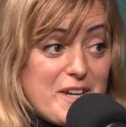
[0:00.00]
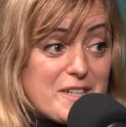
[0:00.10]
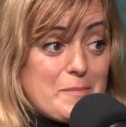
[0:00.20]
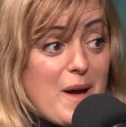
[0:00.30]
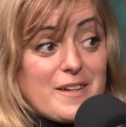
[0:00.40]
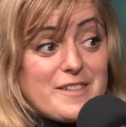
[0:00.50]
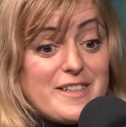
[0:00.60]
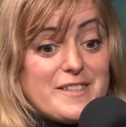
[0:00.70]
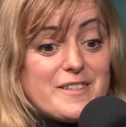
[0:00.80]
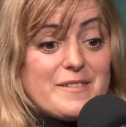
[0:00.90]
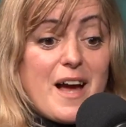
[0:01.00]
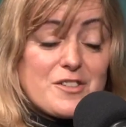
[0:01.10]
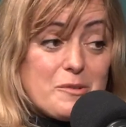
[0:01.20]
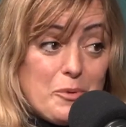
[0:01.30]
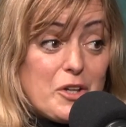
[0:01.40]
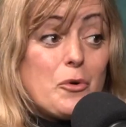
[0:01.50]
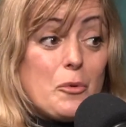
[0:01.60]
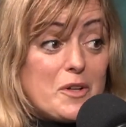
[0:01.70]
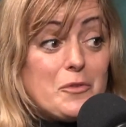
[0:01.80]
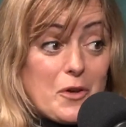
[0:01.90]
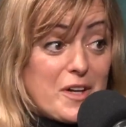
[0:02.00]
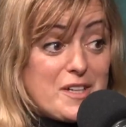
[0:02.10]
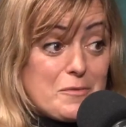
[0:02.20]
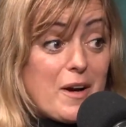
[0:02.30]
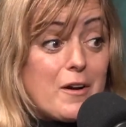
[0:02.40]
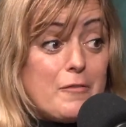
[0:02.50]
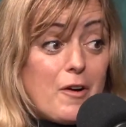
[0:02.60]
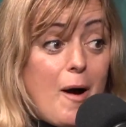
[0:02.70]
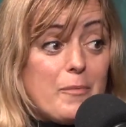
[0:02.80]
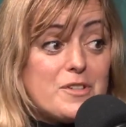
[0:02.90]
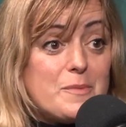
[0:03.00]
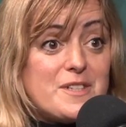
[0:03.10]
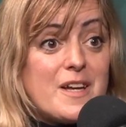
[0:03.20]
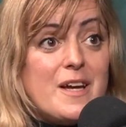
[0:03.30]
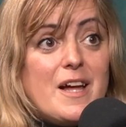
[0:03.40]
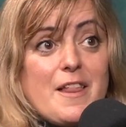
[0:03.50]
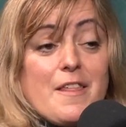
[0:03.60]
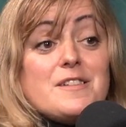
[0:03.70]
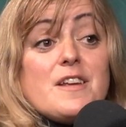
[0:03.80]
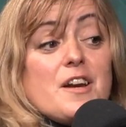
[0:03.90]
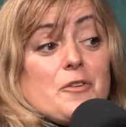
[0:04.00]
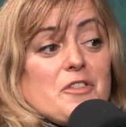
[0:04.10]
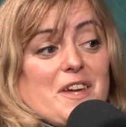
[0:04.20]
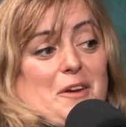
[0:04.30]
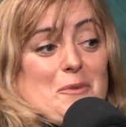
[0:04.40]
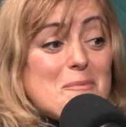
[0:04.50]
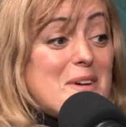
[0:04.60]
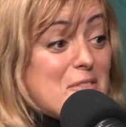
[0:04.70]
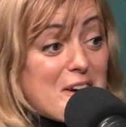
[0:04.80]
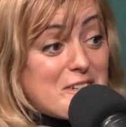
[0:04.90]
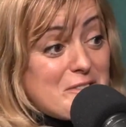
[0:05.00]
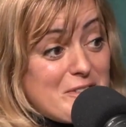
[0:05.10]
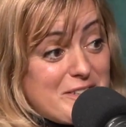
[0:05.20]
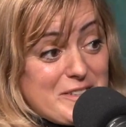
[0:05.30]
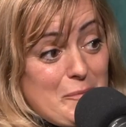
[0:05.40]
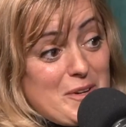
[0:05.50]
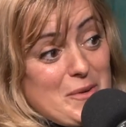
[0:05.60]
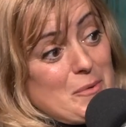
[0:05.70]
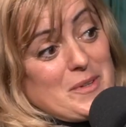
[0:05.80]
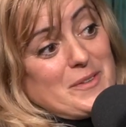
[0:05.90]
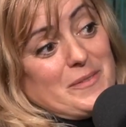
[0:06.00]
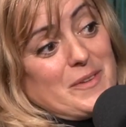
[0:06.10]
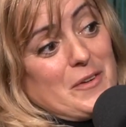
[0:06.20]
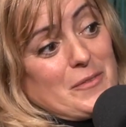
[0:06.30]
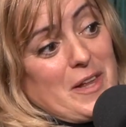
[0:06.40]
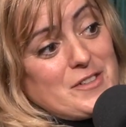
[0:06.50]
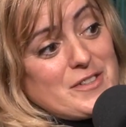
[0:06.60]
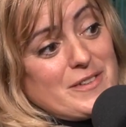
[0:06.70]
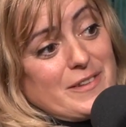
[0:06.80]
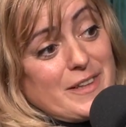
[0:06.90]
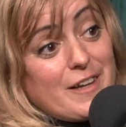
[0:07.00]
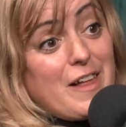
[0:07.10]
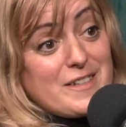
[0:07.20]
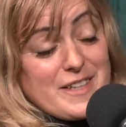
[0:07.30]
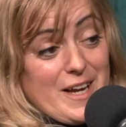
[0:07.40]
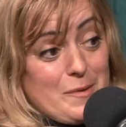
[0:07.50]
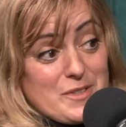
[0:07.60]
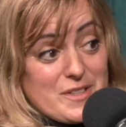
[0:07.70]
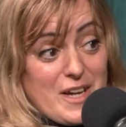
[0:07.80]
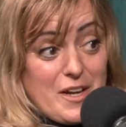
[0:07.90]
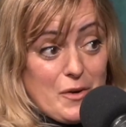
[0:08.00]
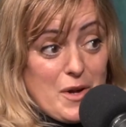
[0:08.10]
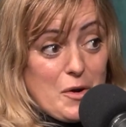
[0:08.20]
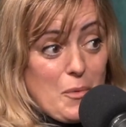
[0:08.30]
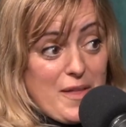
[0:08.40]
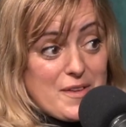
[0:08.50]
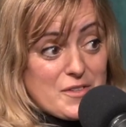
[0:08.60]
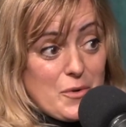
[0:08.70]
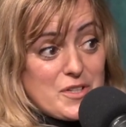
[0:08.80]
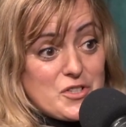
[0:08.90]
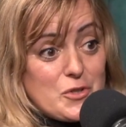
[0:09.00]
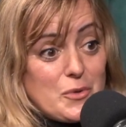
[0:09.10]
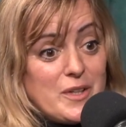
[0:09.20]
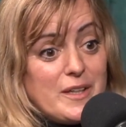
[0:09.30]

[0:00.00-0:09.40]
expect. And it's actually pretty cool when you look at his record of accomplishments. That said, I don't think he would be effective as someone who would, legalize cannabis in a way that's going to